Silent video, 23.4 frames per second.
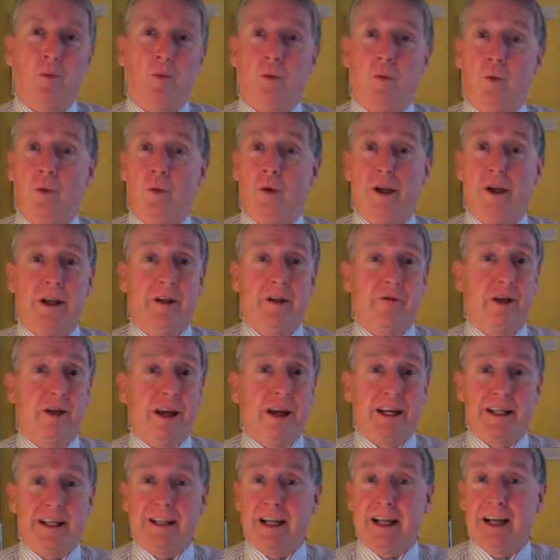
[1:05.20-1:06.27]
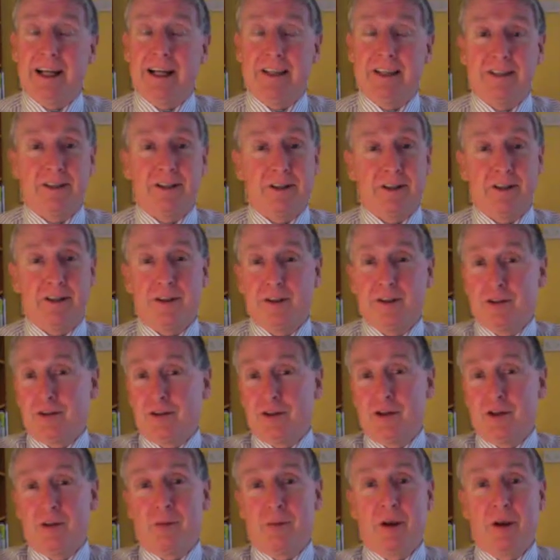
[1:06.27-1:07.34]
we recognise that there's
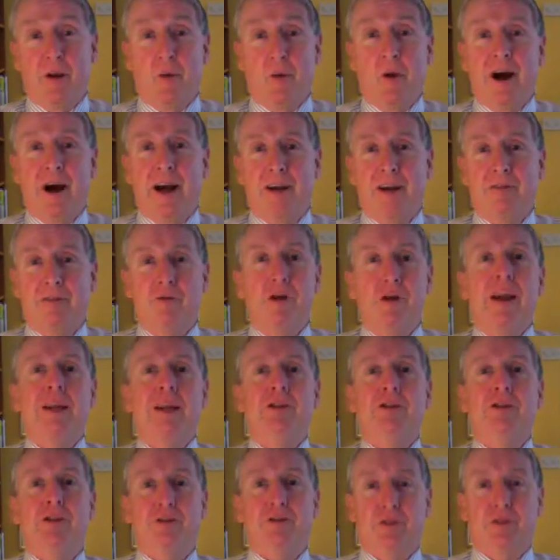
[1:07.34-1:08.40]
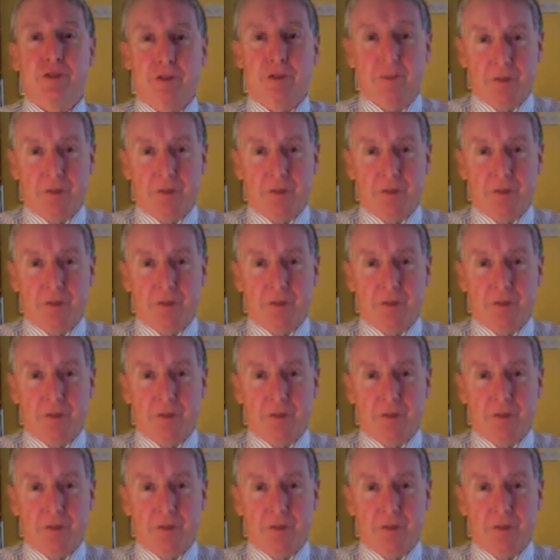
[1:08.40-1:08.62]
going to be a wide range of